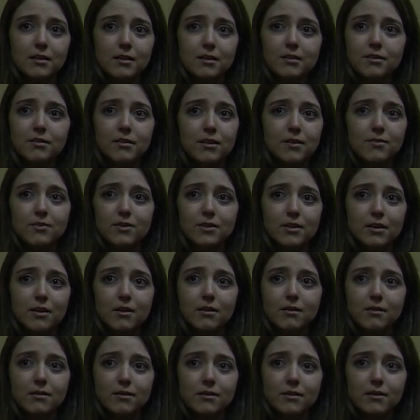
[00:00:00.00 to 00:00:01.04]
You never know.
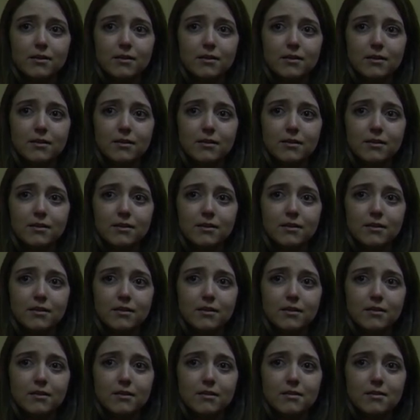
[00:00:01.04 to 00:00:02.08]

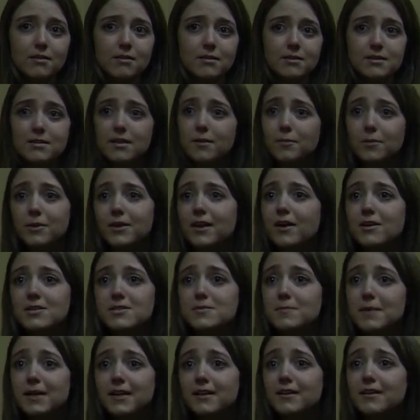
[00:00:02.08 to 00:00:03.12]
Someone else
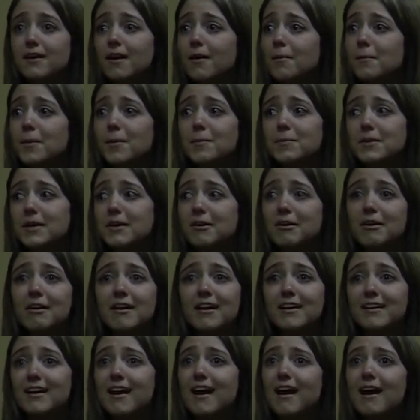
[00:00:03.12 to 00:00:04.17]
might come up here
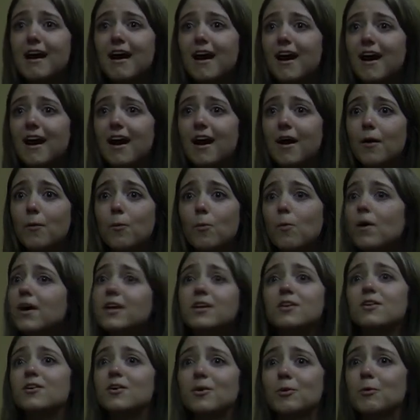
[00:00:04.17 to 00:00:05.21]
and
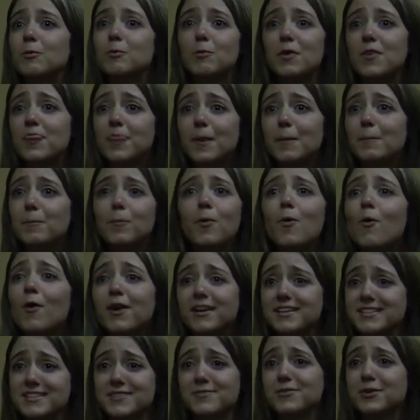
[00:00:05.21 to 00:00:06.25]
wonder what the
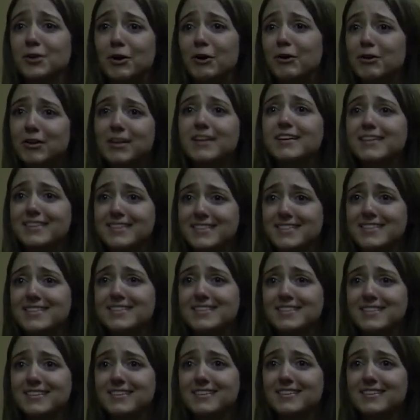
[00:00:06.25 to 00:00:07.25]
point of it all is.